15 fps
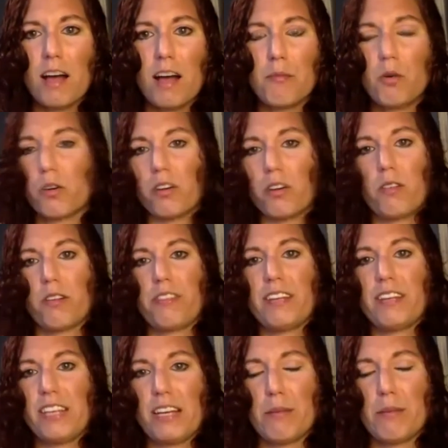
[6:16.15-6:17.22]
Or
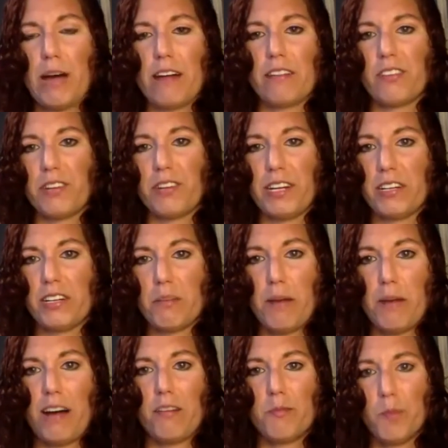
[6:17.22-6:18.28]
thinking about and learning
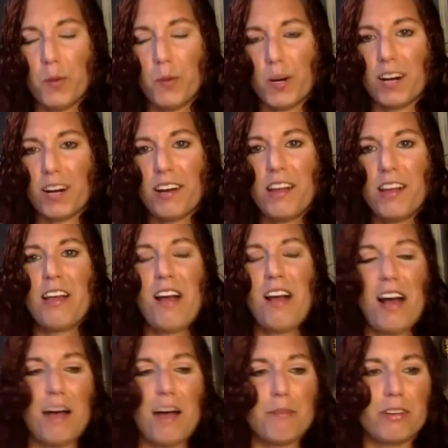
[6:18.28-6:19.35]
about more.
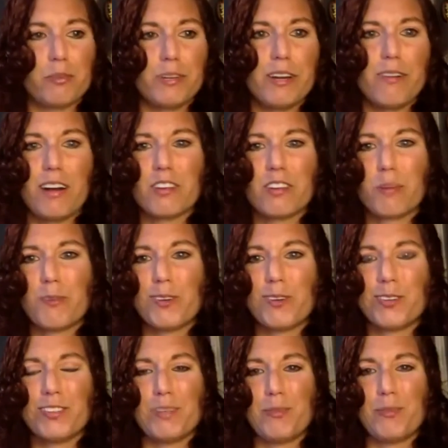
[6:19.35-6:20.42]
But as we know,
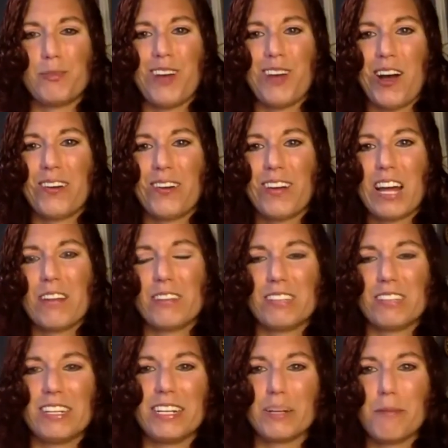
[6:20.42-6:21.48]
entrepreneurship's not kind of a
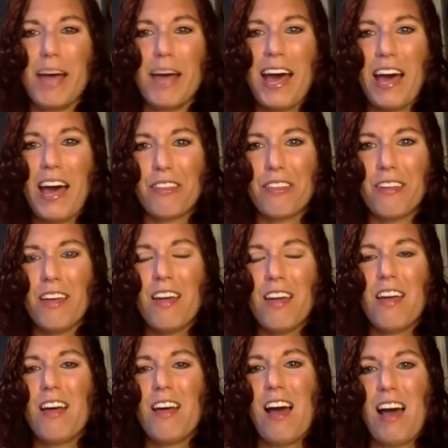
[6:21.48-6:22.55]
linear path,
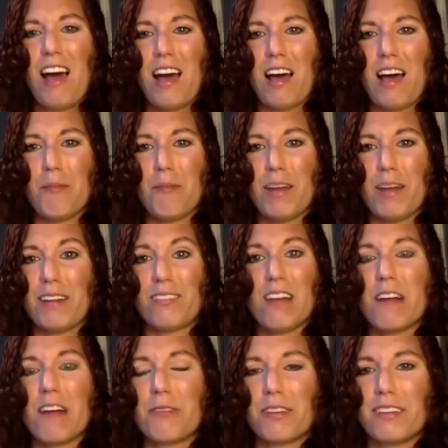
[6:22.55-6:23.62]
and it's not
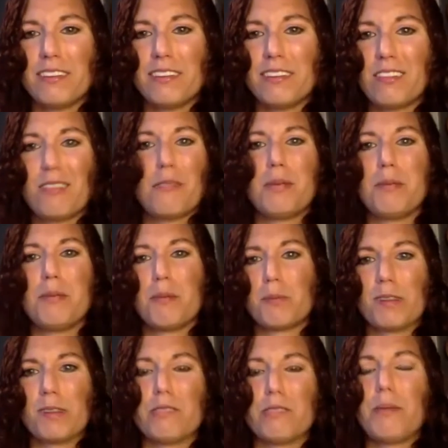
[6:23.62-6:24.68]
for the people
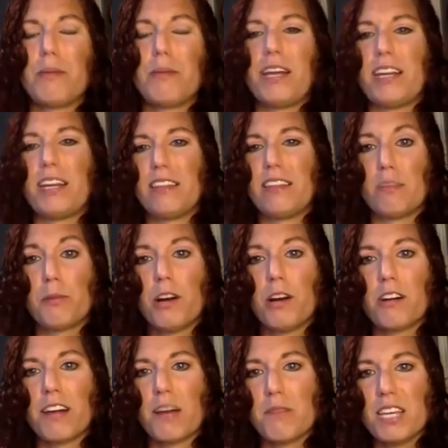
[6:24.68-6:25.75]
participating in this
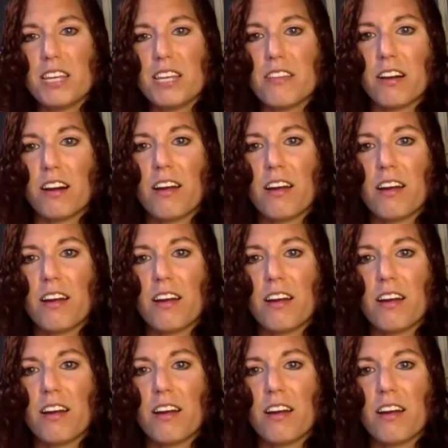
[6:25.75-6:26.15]
program either.